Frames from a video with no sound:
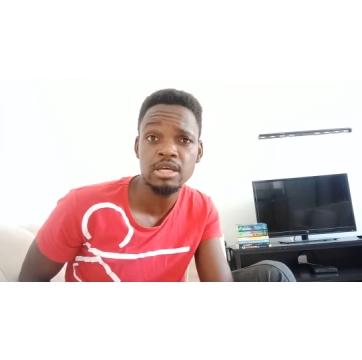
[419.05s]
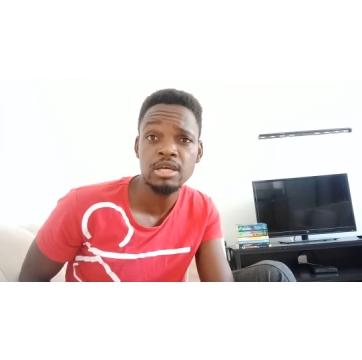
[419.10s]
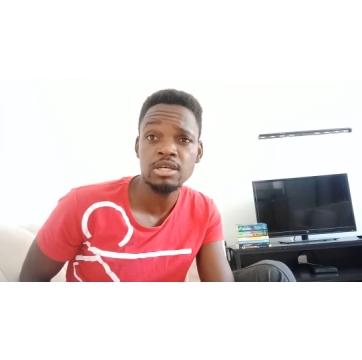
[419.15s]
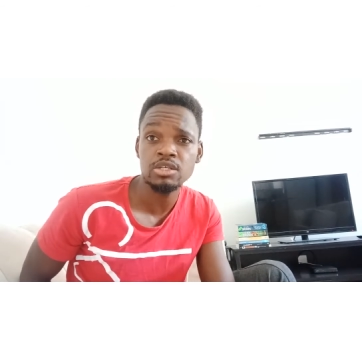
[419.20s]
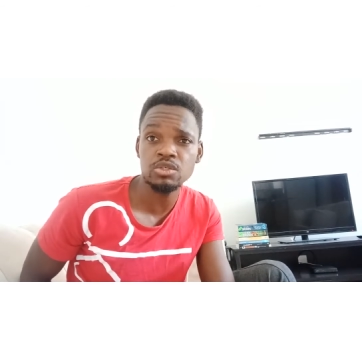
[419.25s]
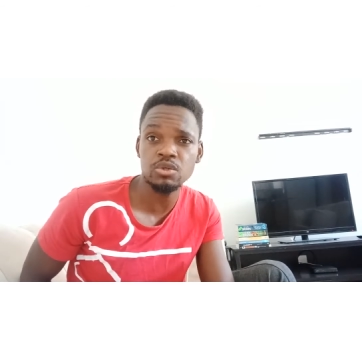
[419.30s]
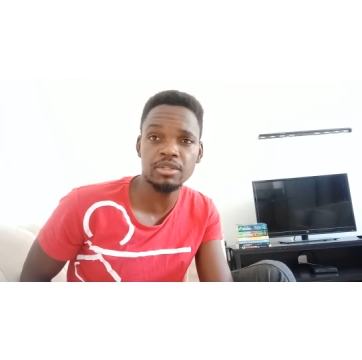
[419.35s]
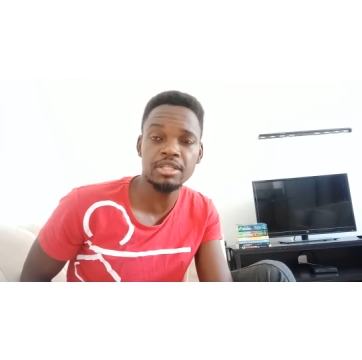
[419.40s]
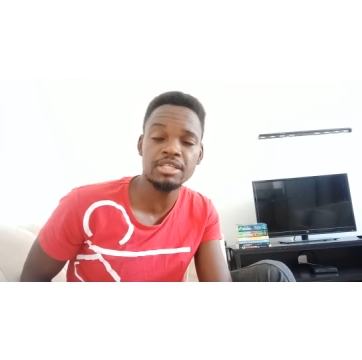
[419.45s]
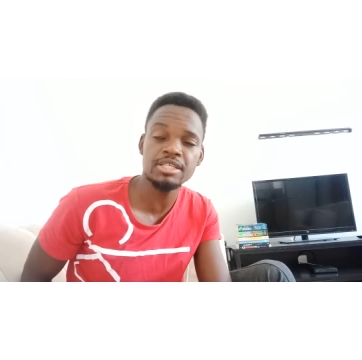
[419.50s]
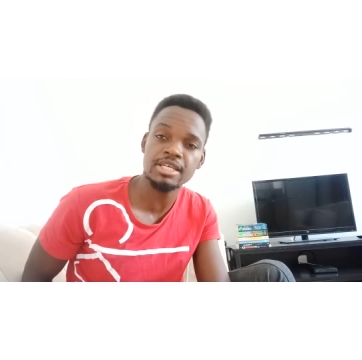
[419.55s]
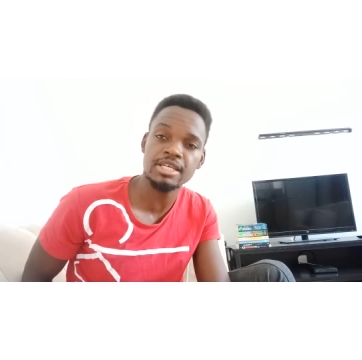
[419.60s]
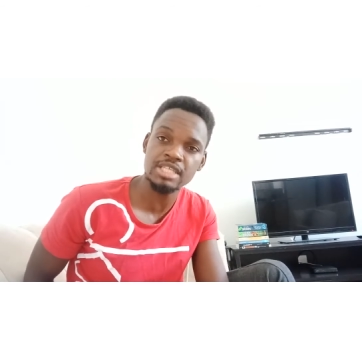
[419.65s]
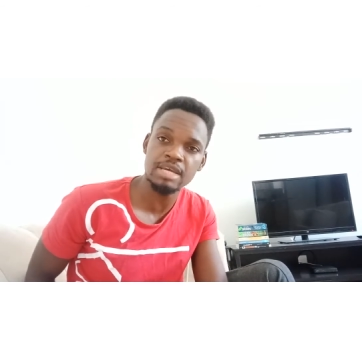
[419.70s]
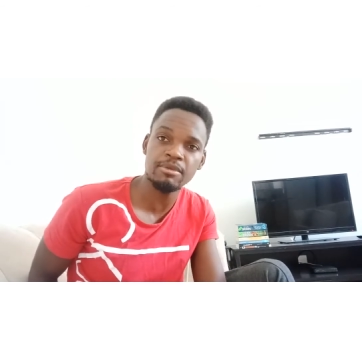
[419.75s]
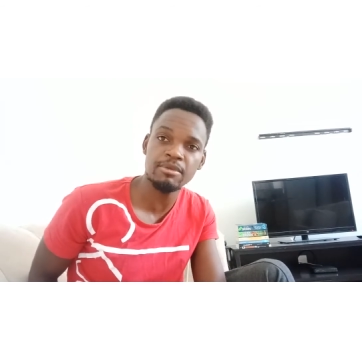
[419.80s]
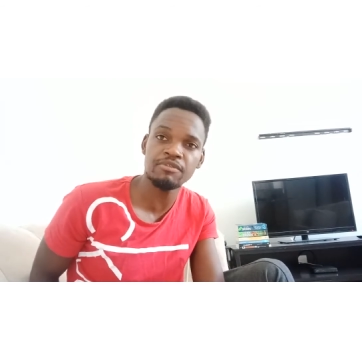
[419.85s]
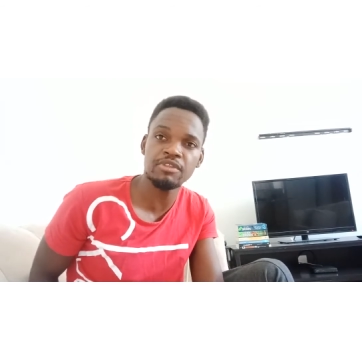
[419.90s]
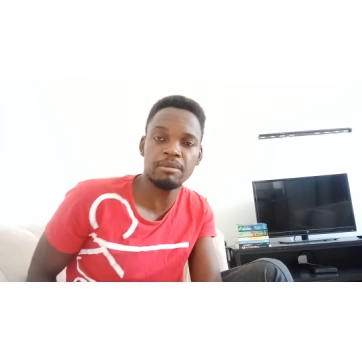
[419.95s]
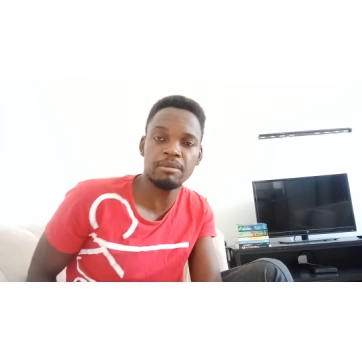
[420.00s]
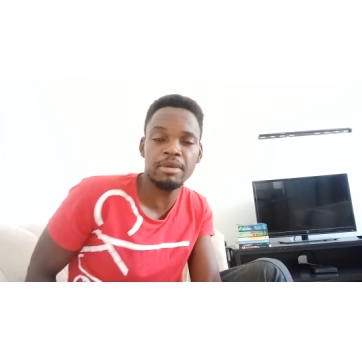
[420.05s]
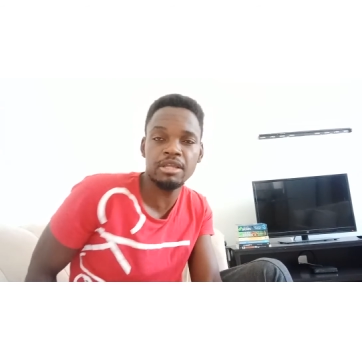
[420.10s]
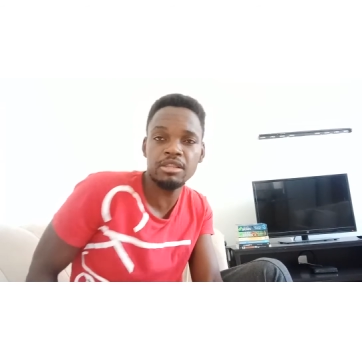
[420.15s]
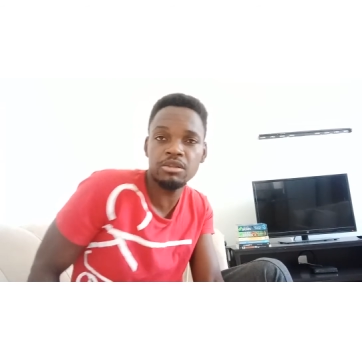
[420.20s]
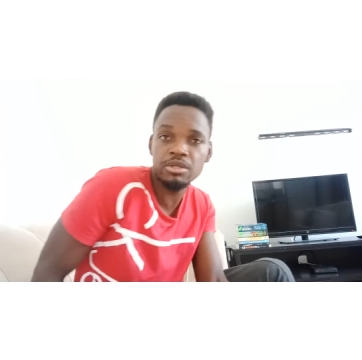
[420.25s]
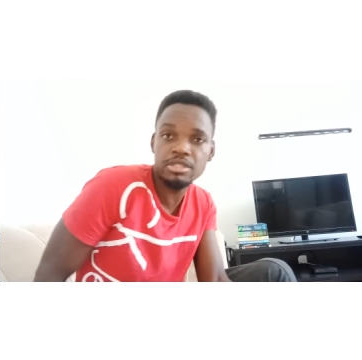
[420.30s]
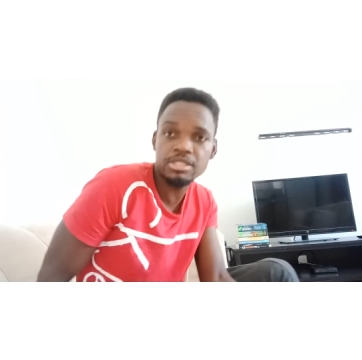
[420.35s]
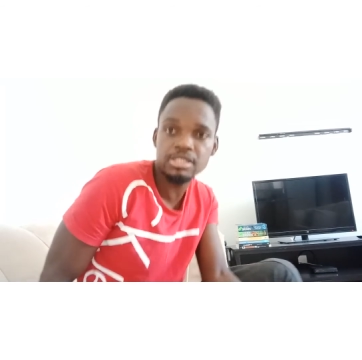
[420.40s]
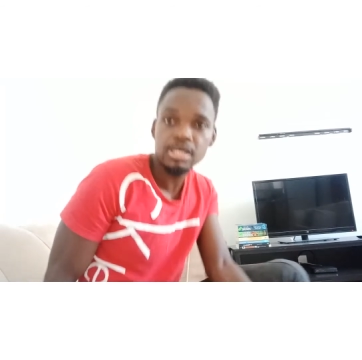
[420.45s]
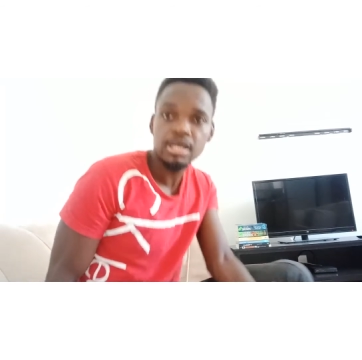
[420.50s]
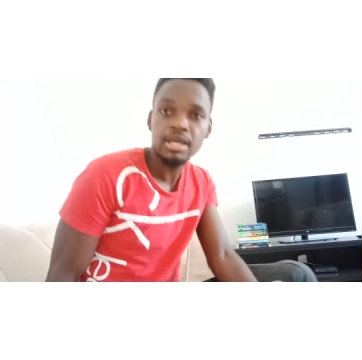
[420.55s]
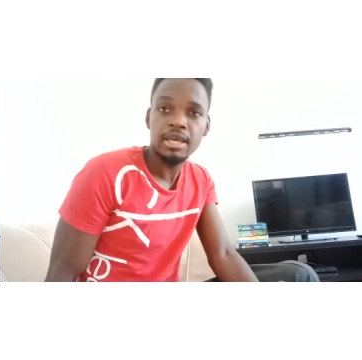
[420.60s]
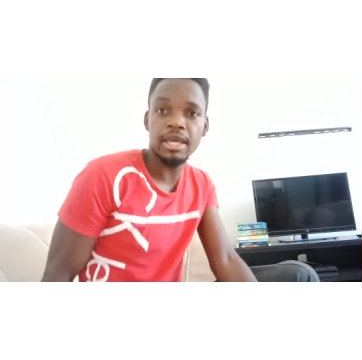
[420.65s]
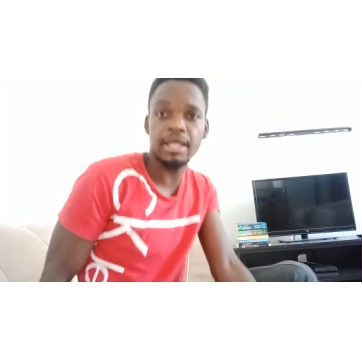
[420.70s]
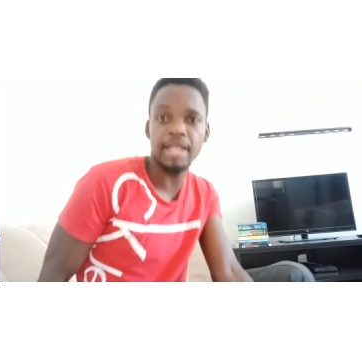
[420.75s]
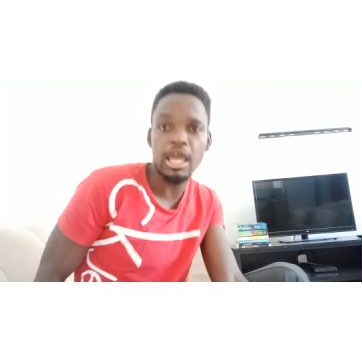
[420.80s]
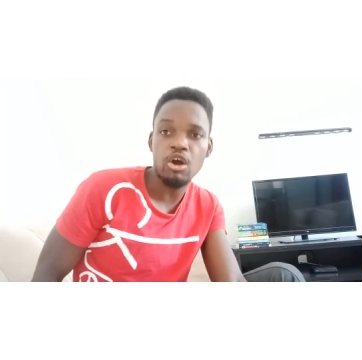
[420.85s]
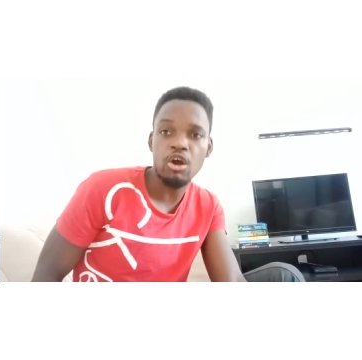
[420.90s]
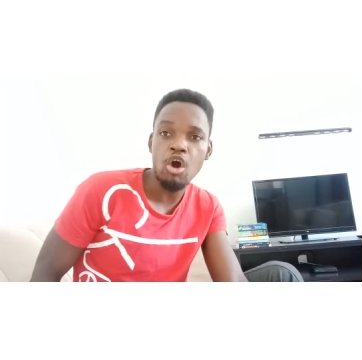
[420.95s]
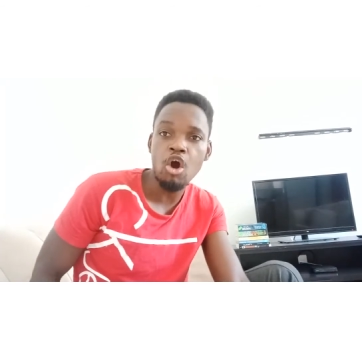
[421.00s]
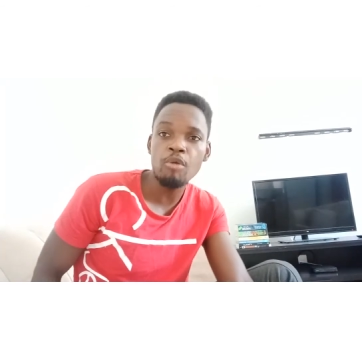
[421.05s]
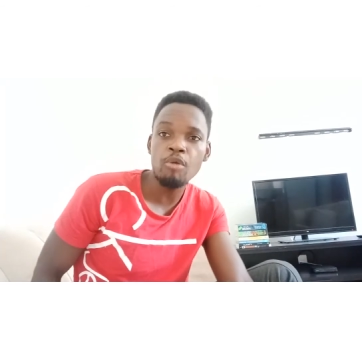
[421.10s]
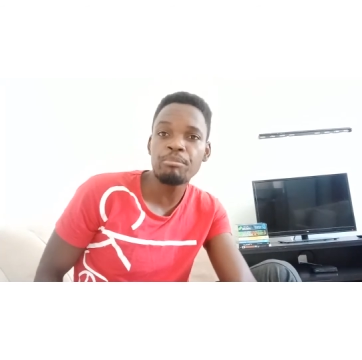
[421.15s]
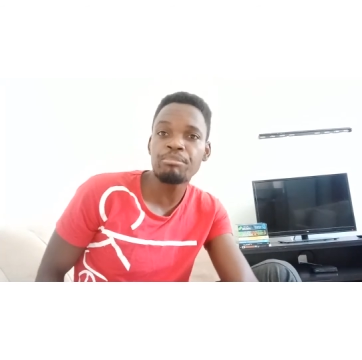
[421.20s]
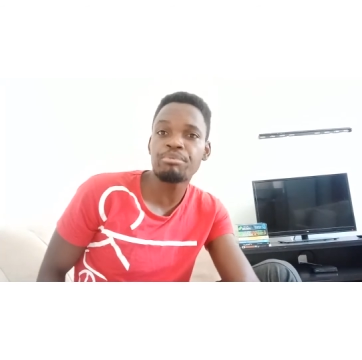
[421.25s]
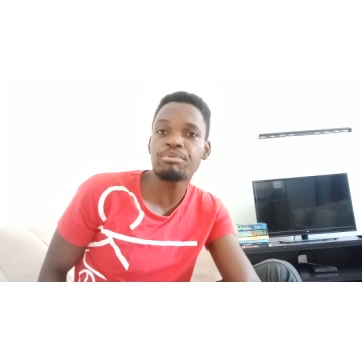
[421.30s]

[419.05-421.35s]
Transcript: So these are some of the methods, and I hope